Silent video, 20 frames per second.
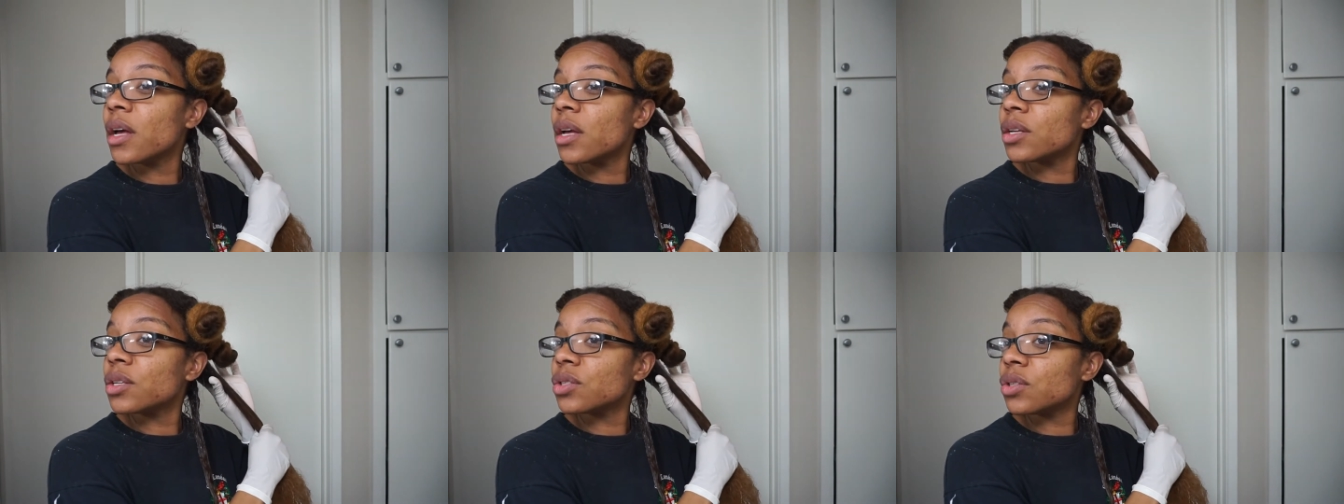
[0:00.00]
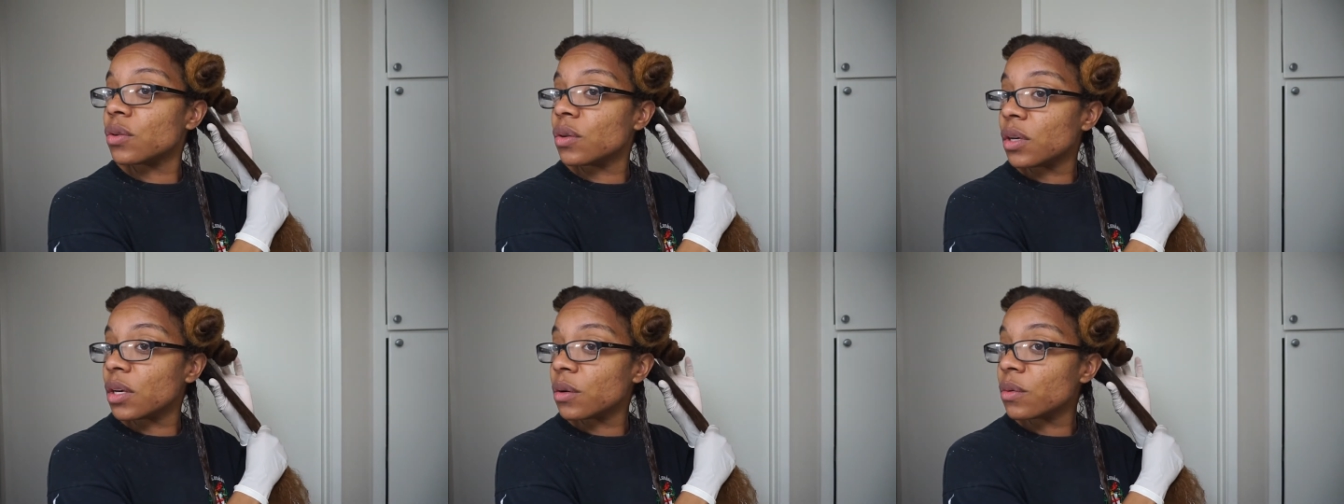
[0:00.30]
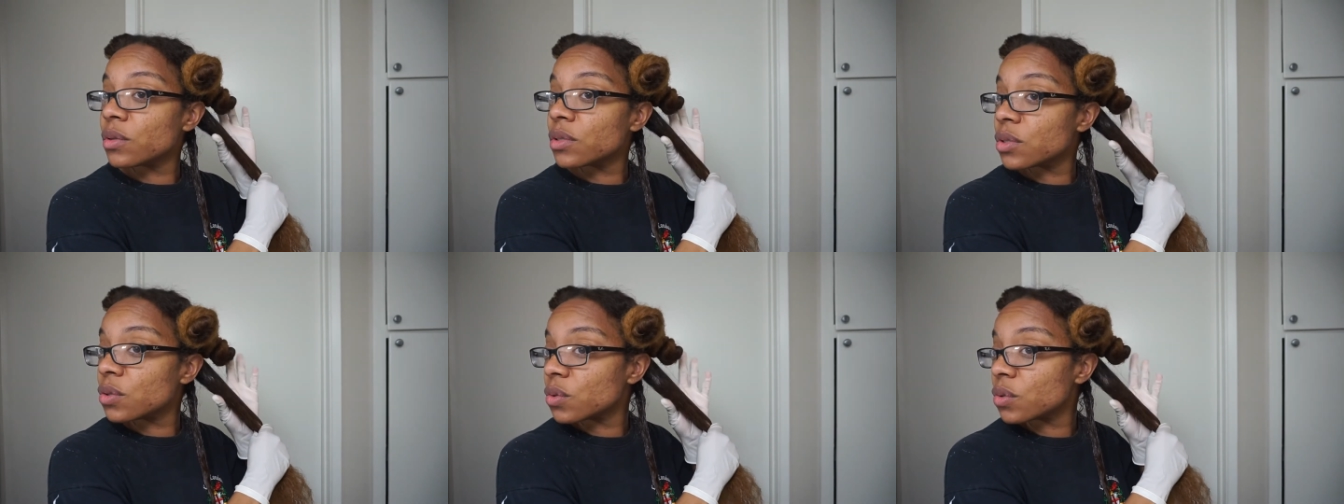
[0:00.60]
So he
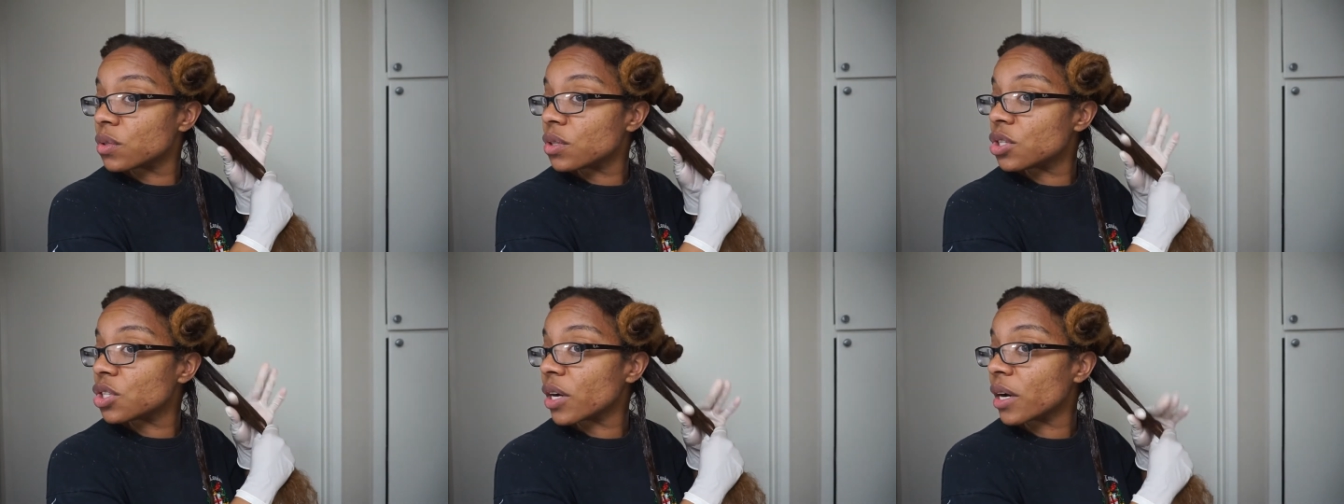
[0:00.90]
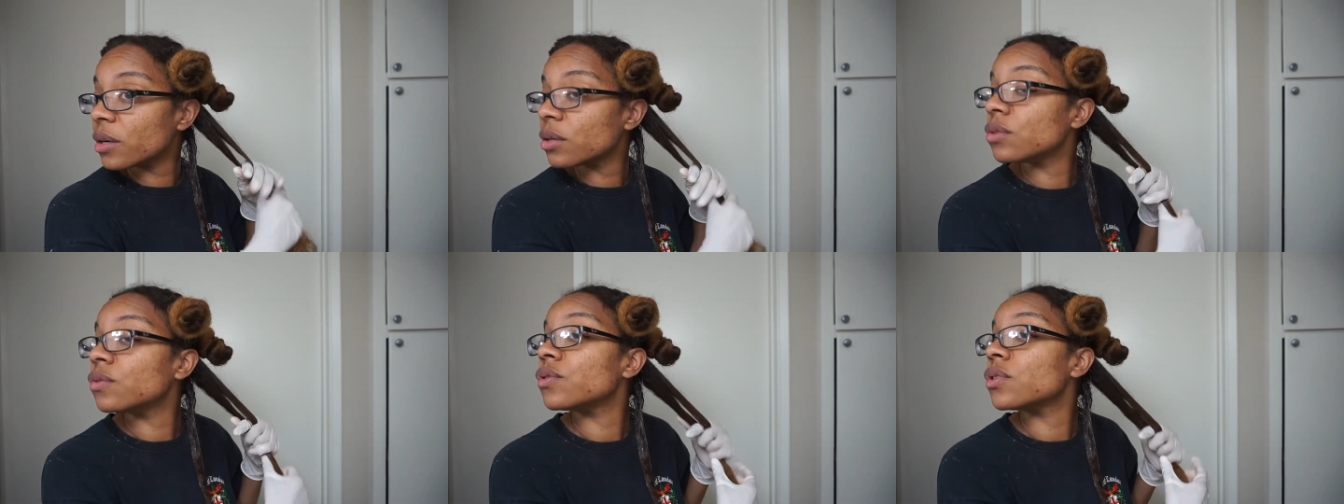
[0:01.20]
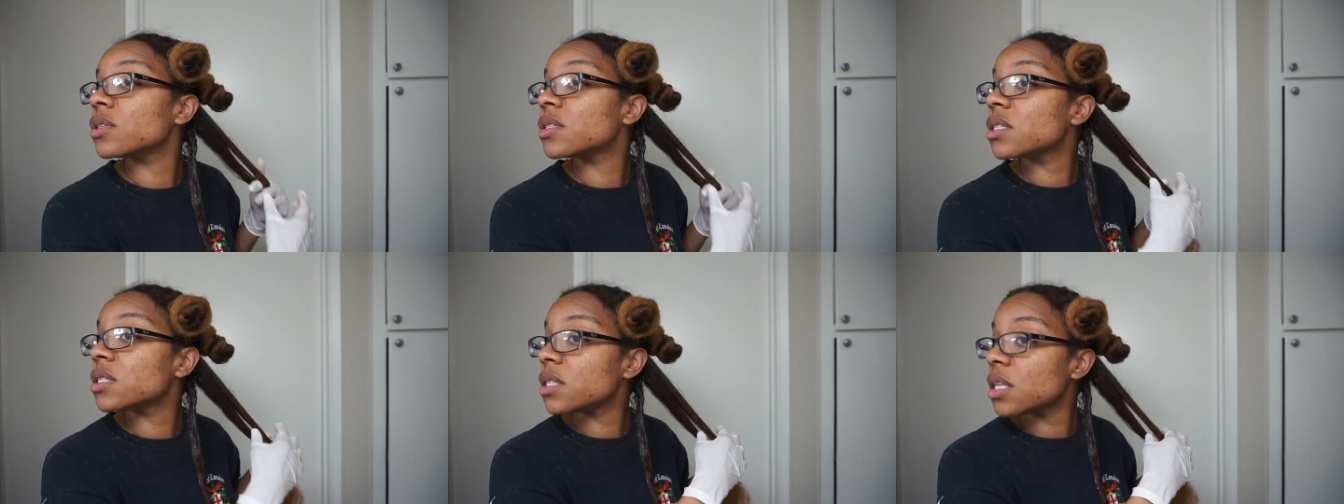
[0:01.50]
was an only child for
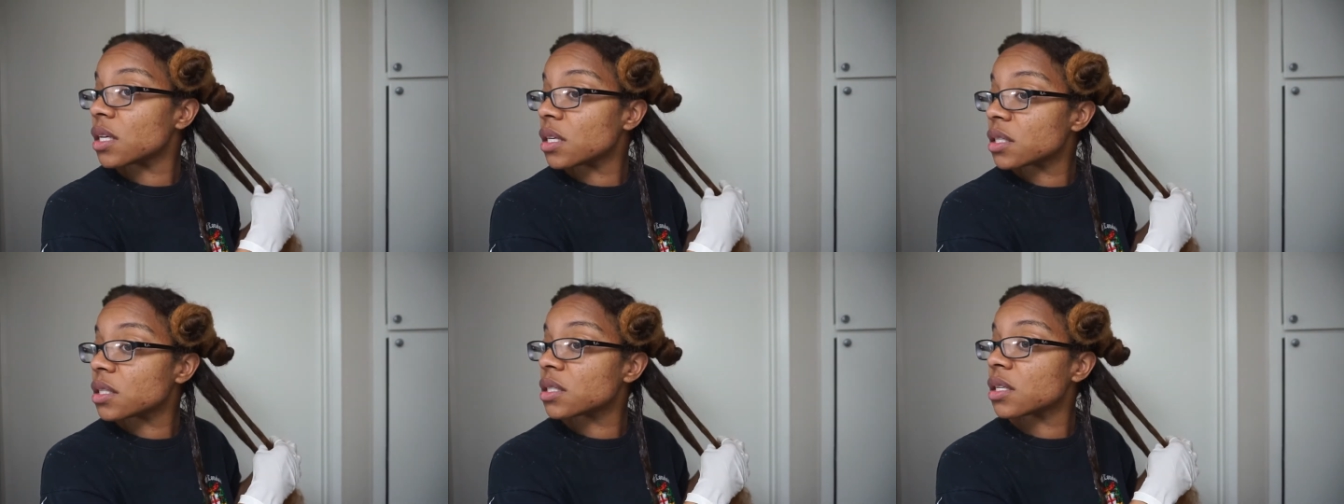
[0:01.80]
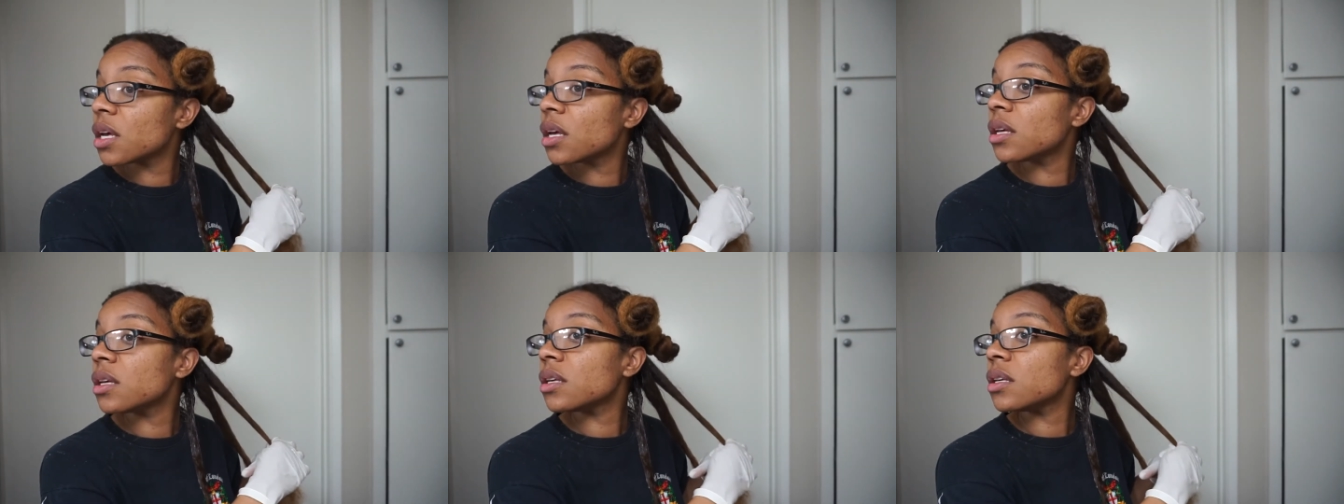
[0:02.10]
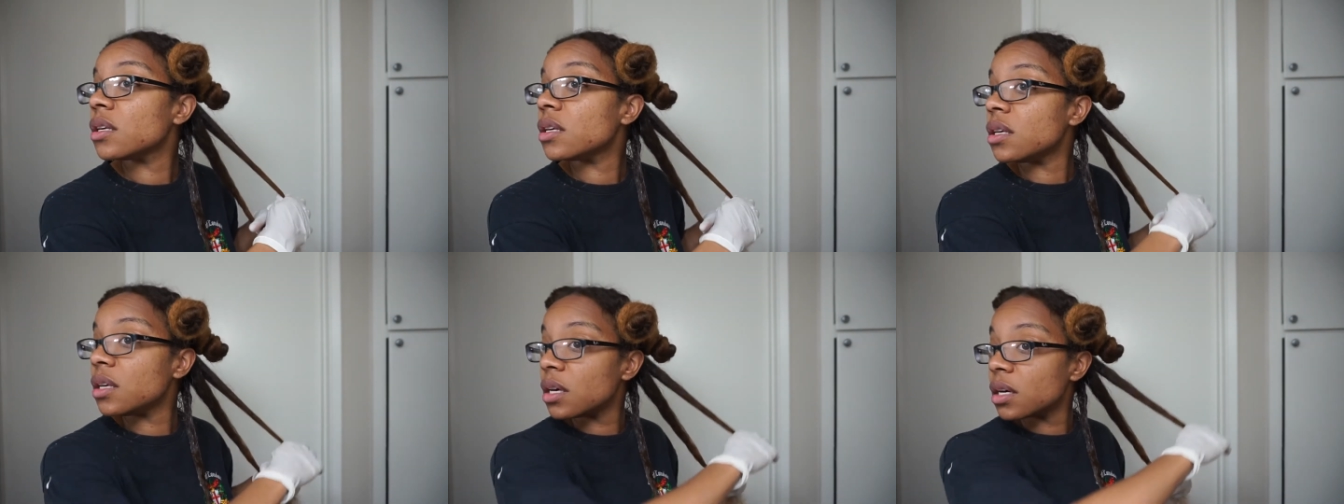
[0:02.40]
6
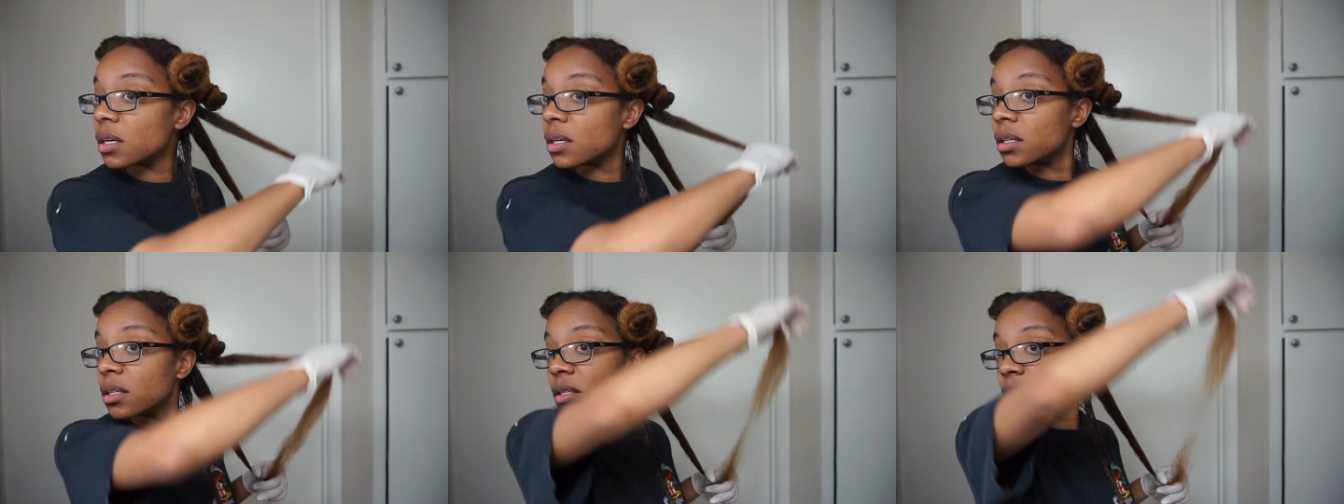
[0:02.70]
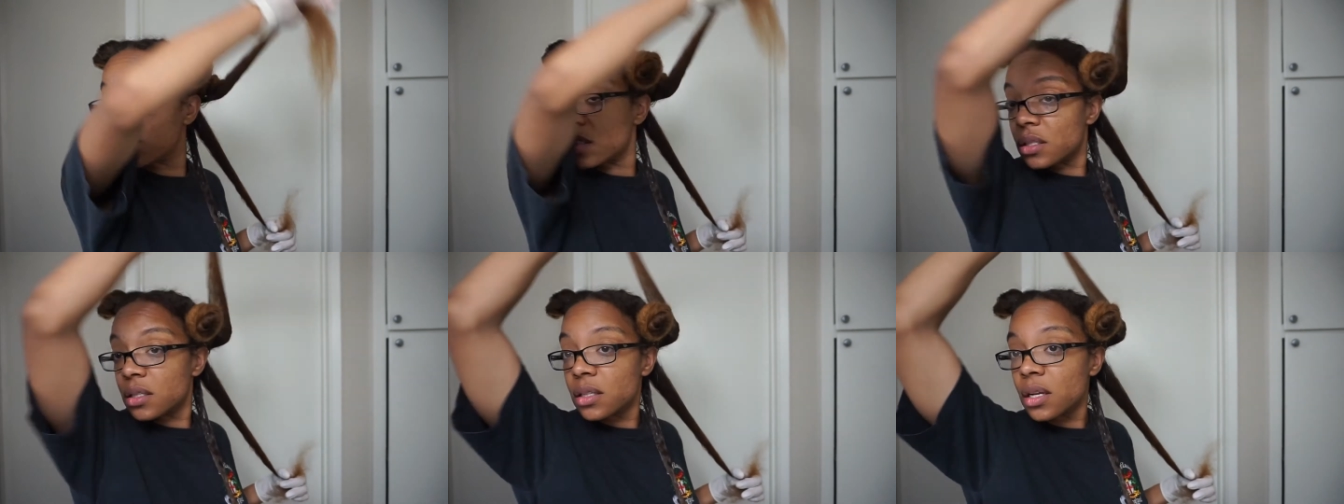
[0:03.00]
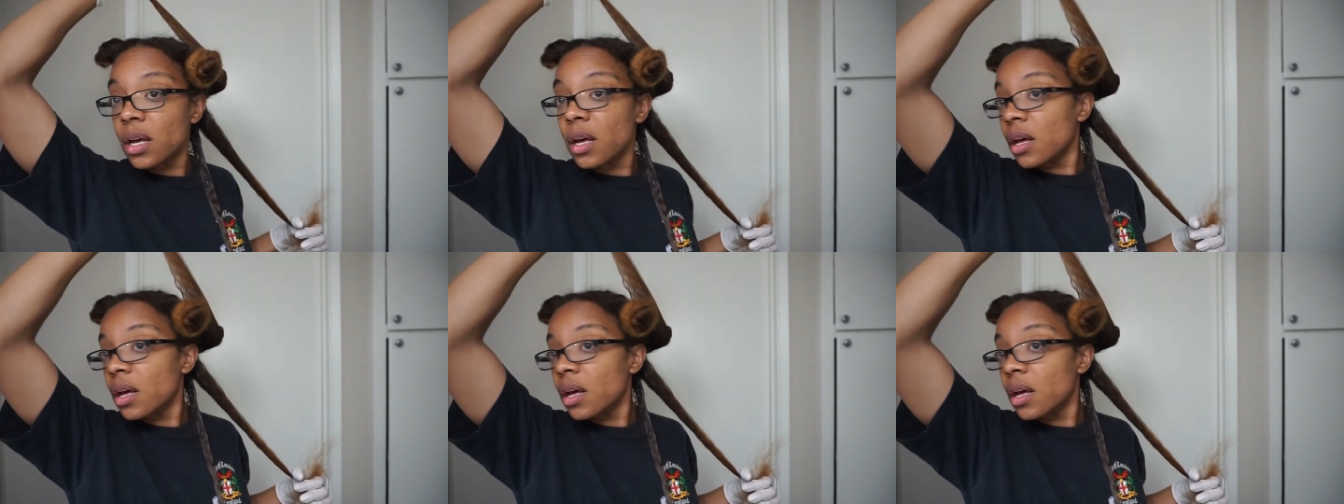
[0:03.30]
years.